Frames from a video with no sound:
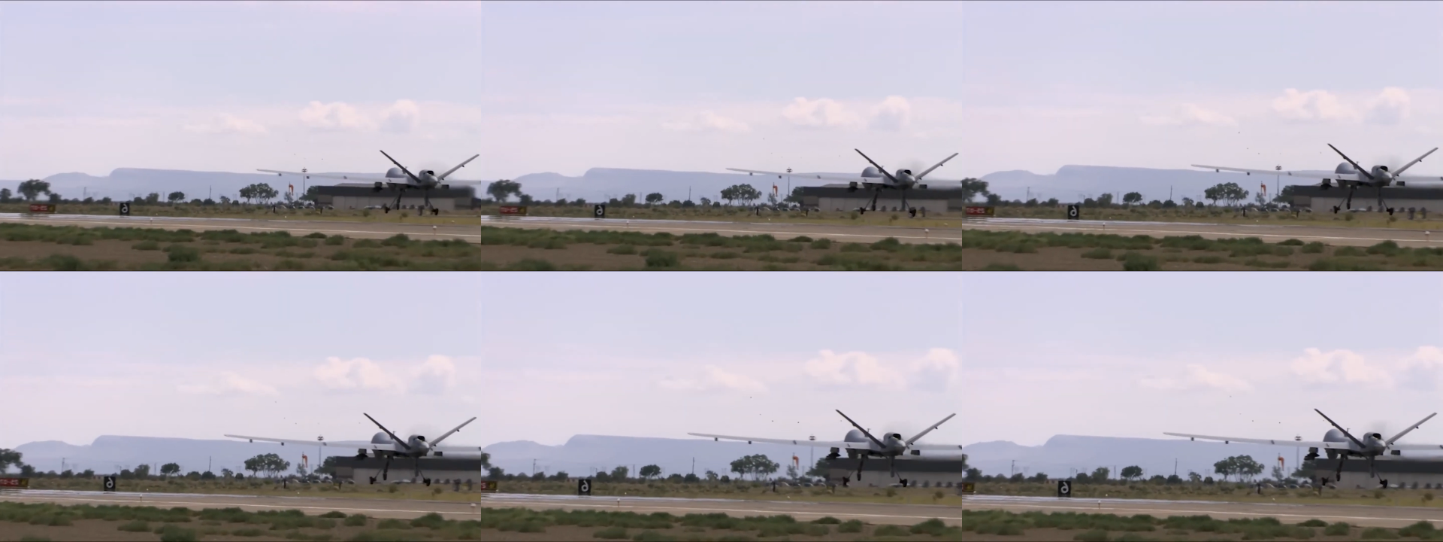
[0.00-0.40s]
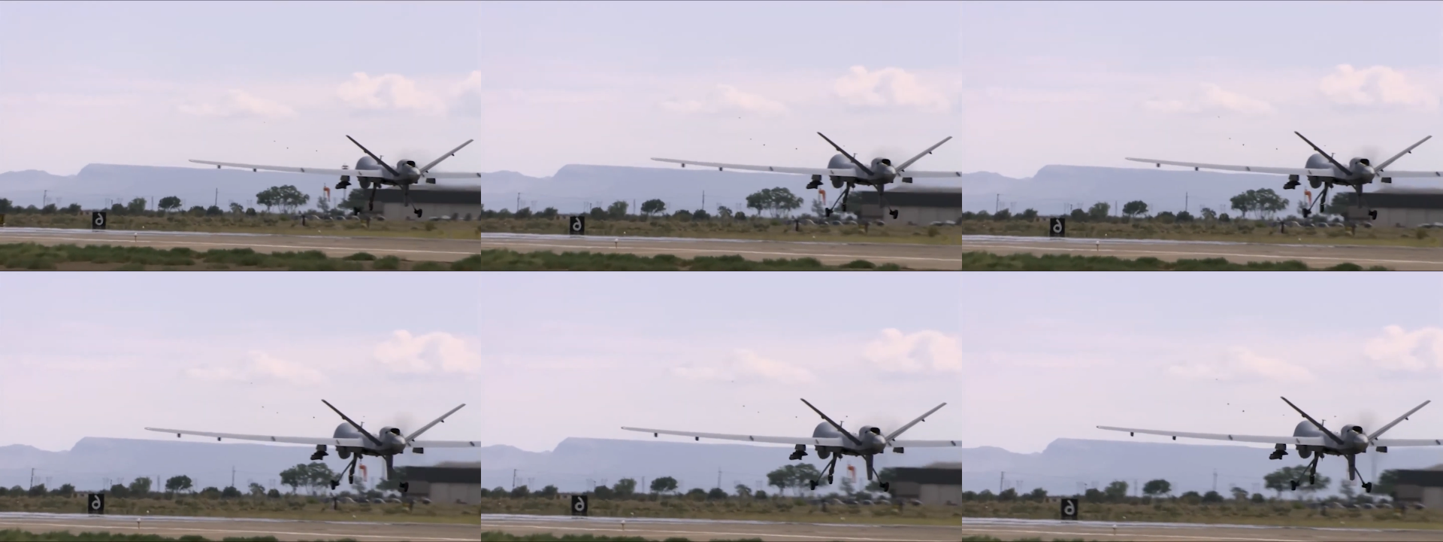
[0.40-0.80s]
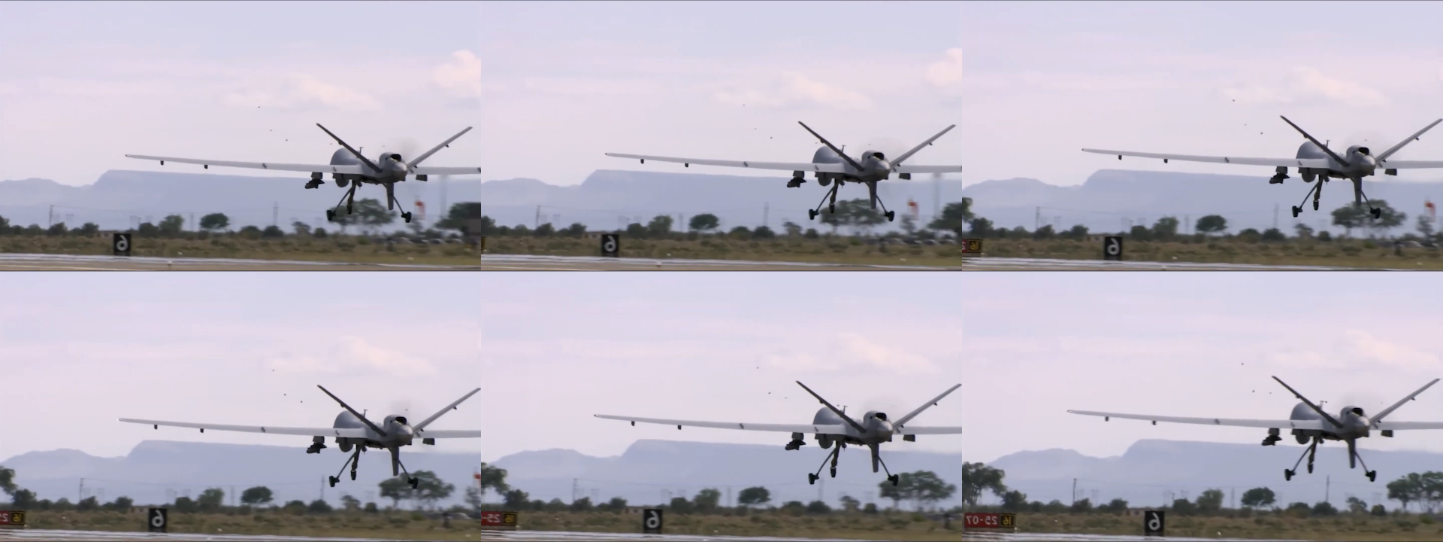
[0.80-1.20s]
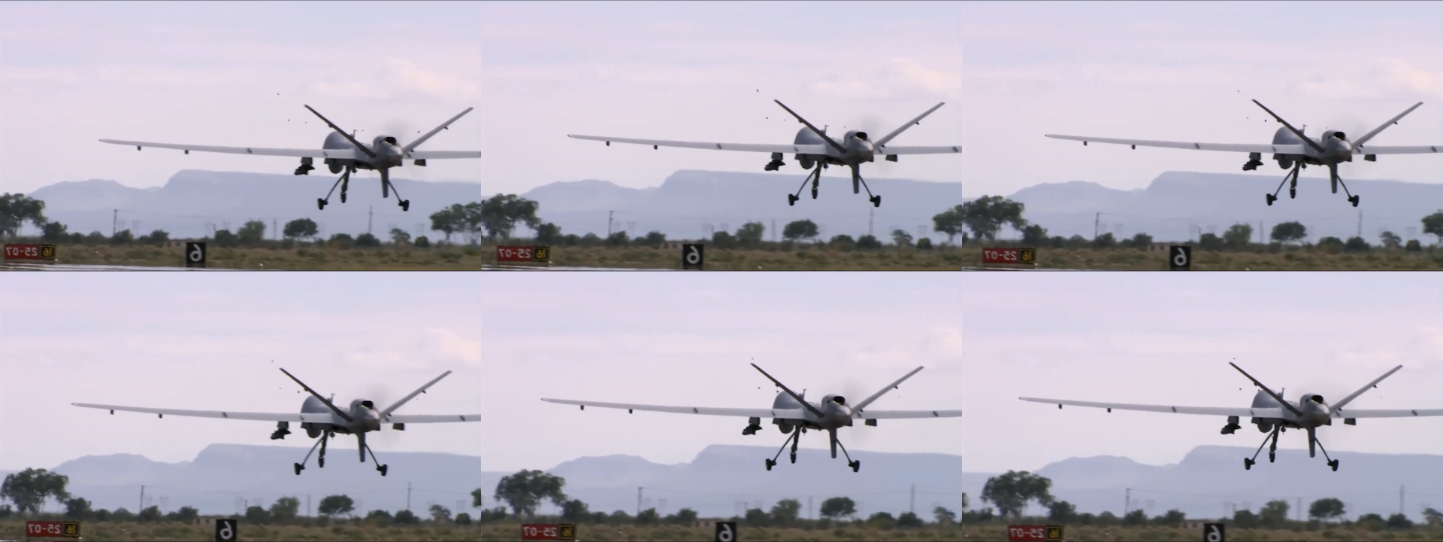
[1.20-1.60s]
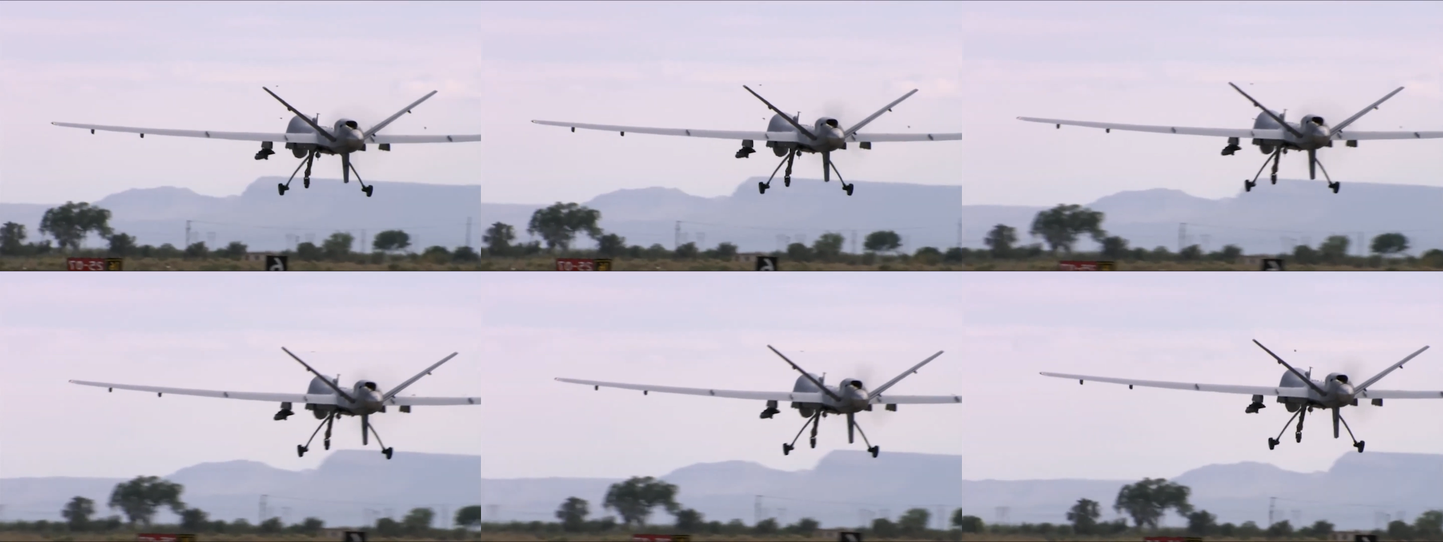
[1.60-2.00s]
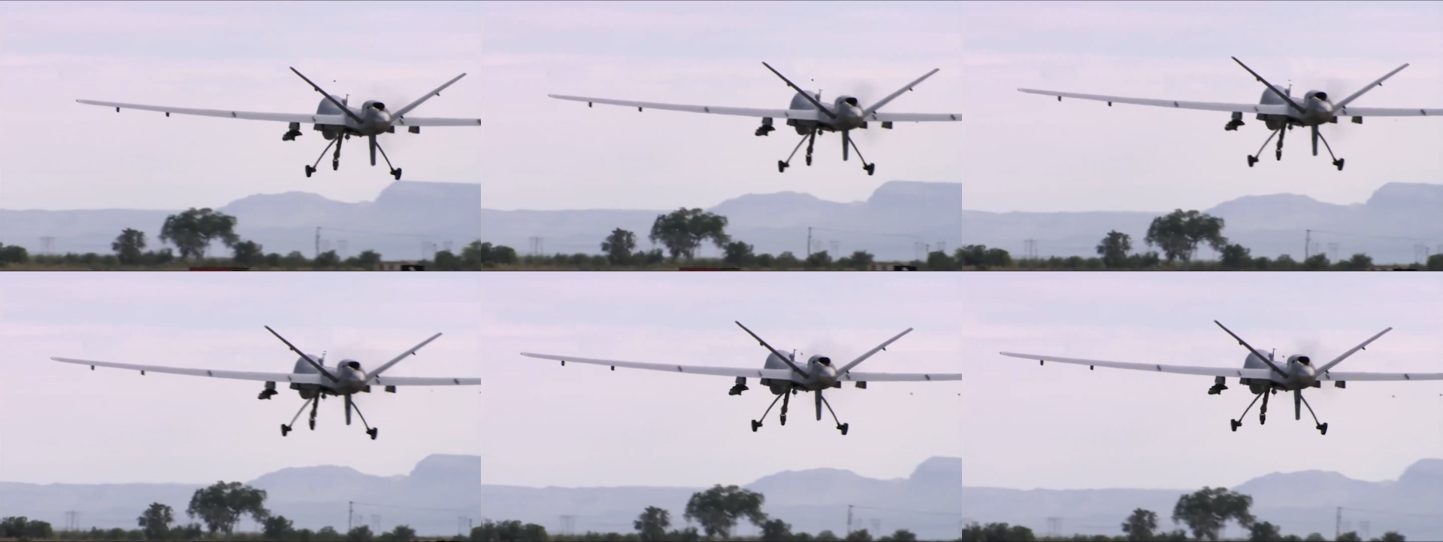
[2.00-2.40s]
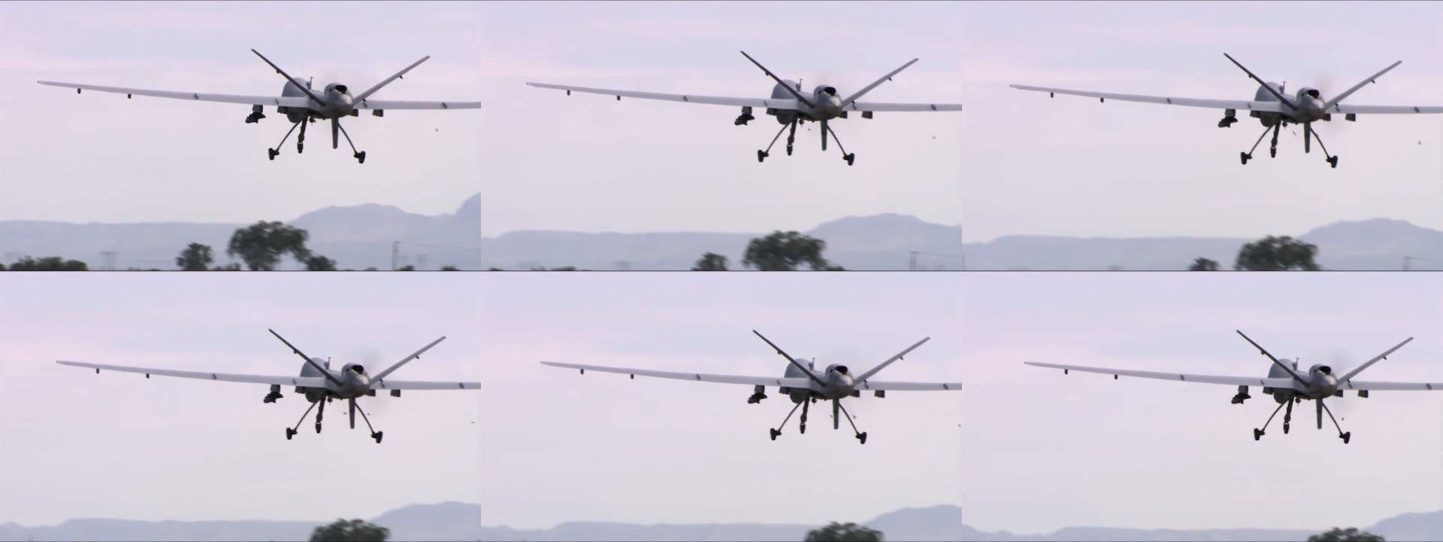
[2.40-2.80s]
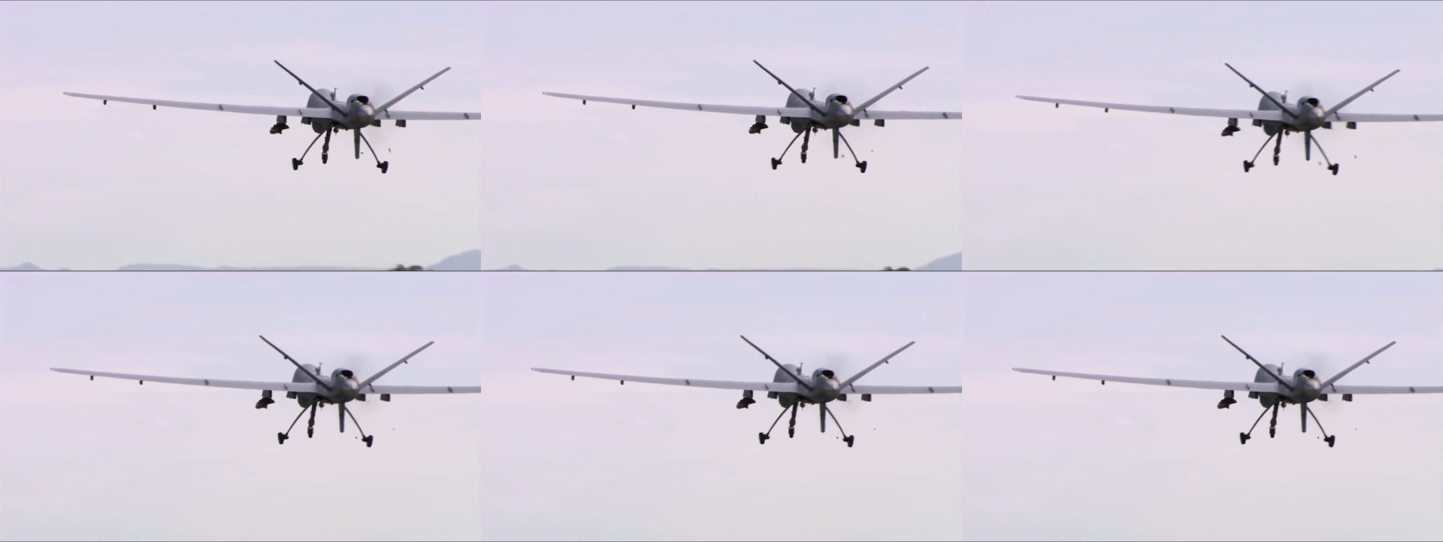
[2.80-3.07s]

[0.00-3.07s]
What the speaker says: Nobody's mouth can be seen.